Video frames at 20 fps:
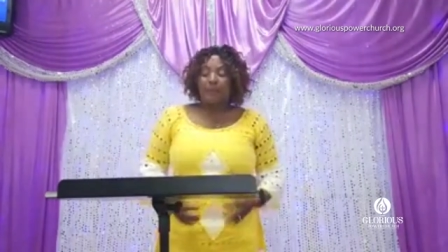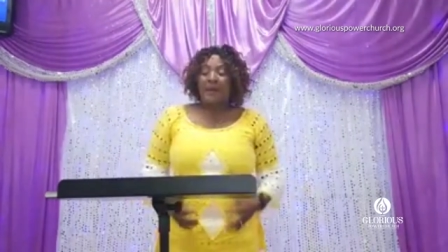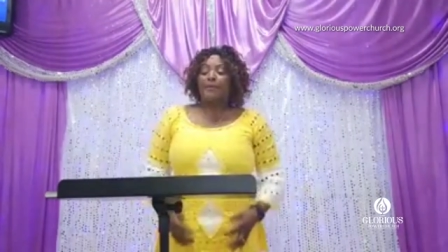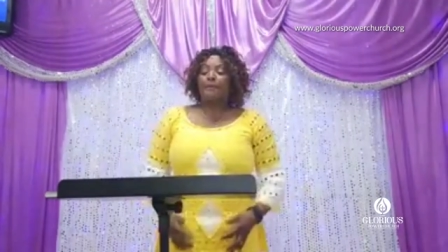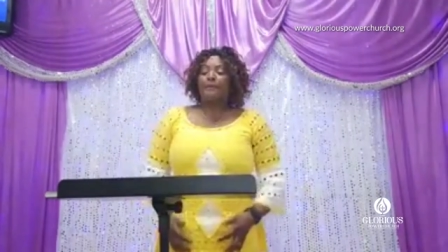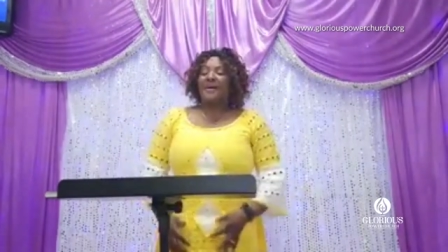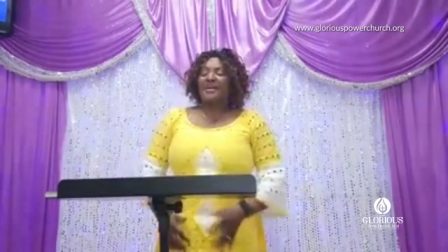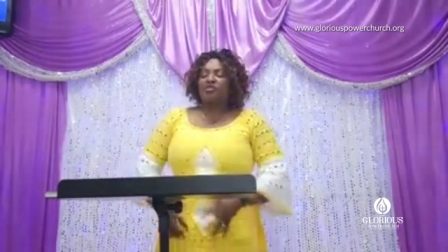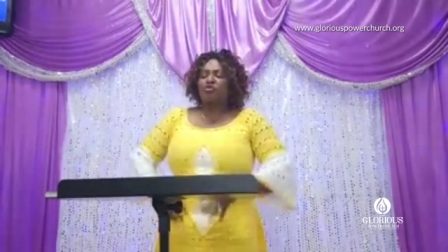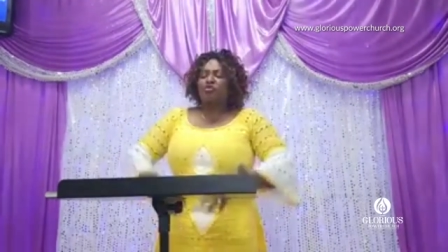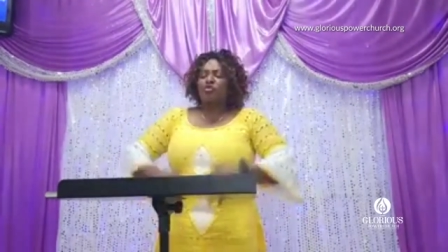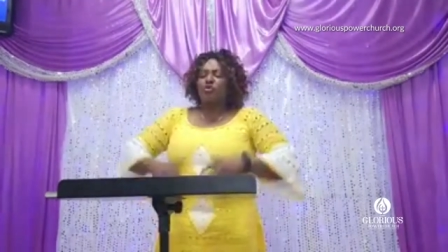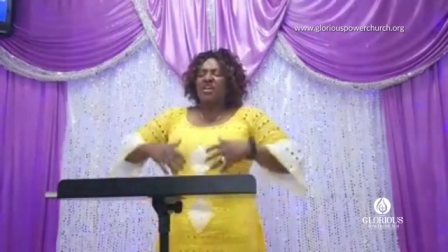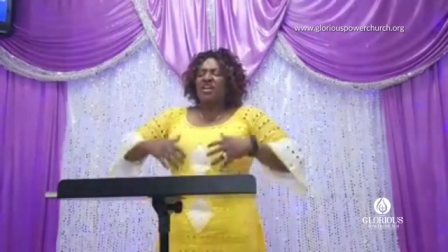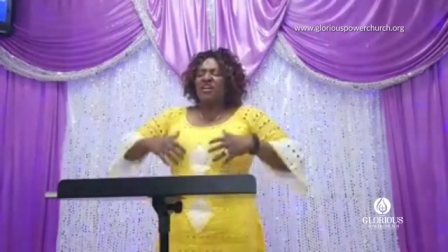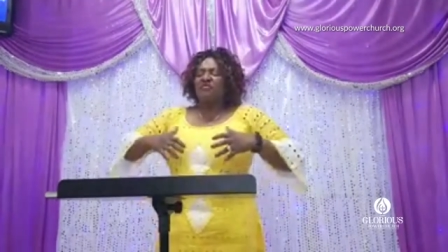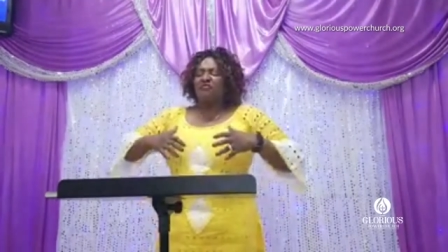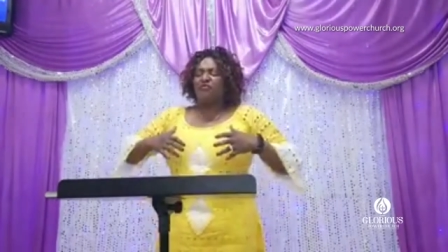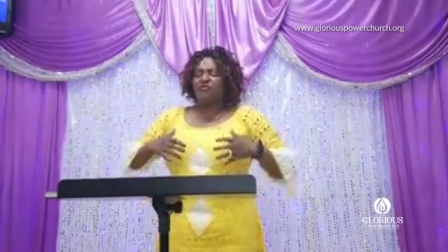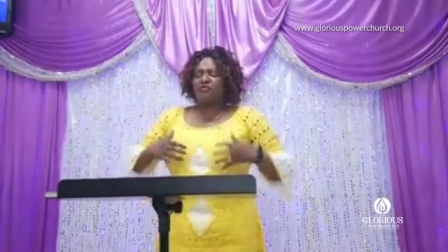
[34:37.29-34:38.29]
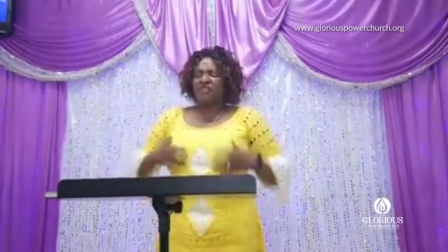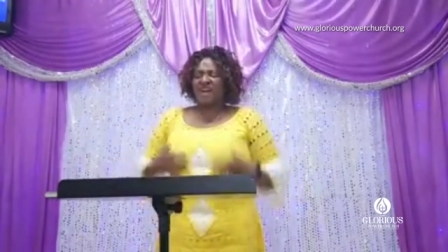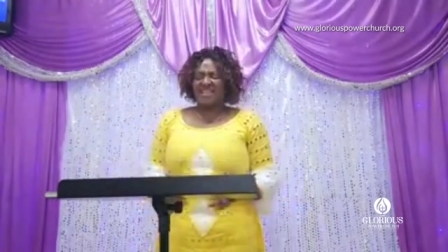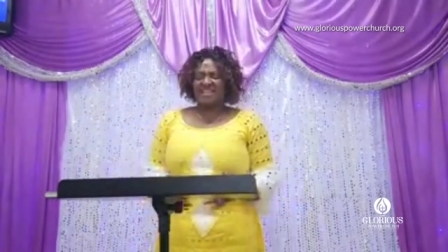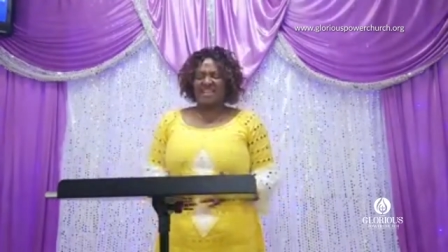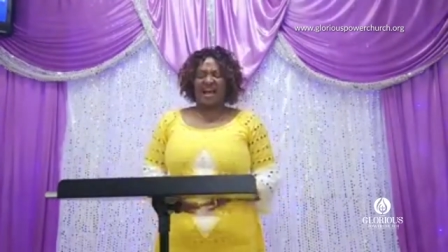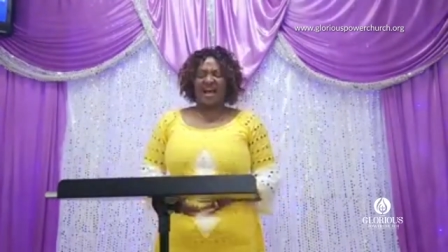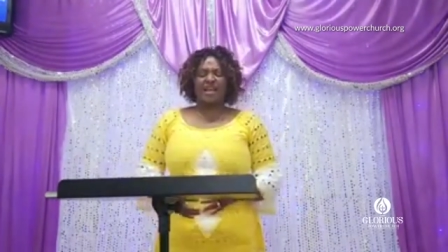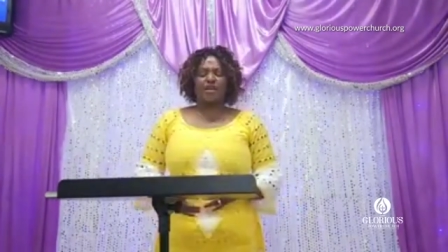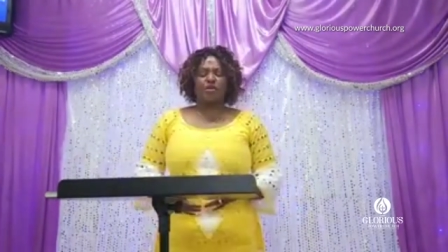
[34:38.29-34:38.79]
Purpose to live
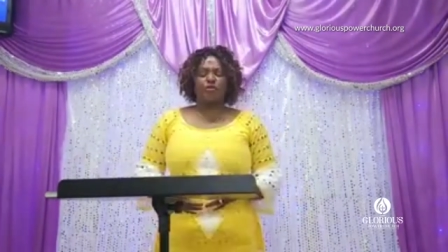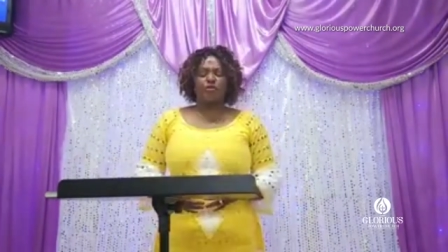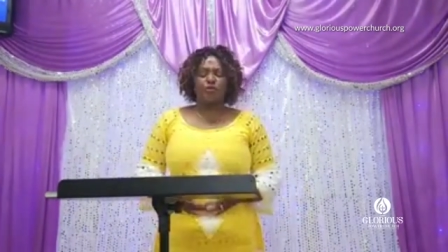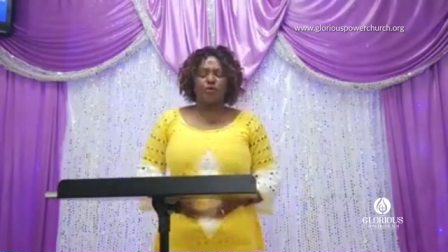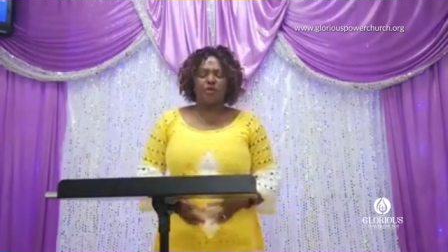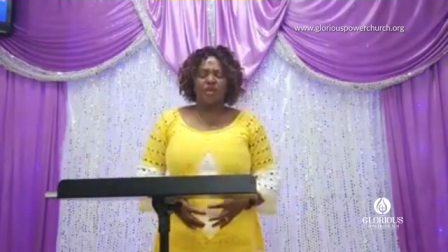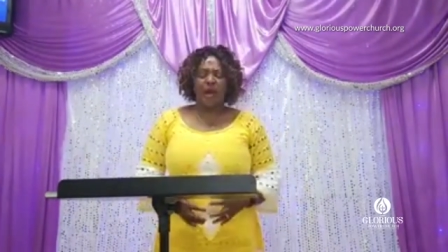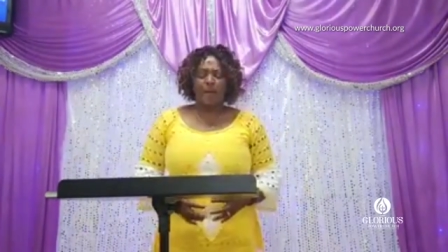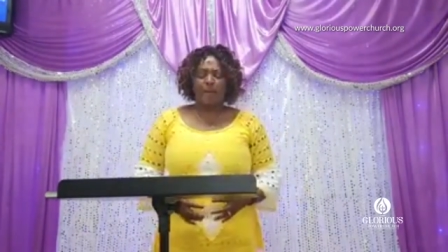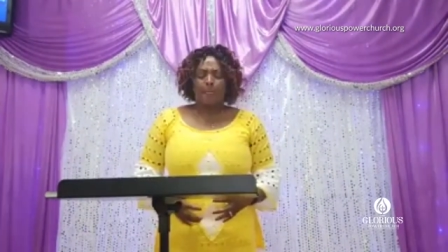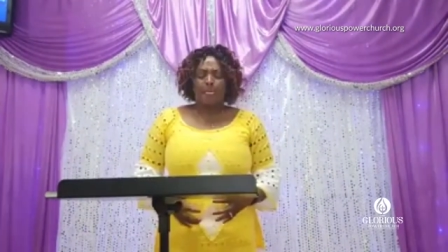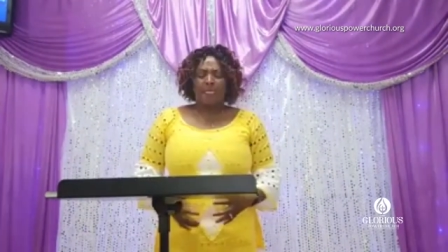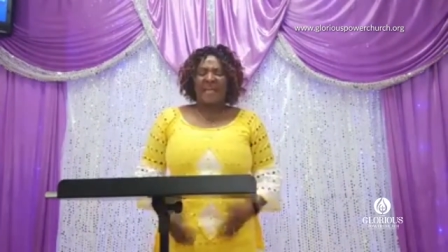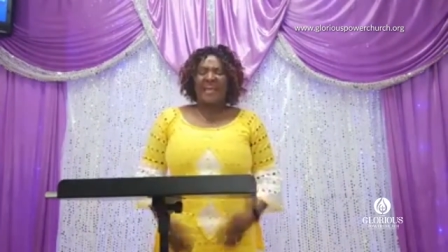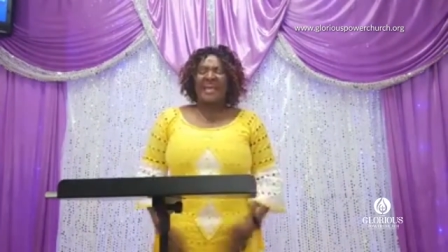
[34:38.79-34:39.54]
right. Hallelujah.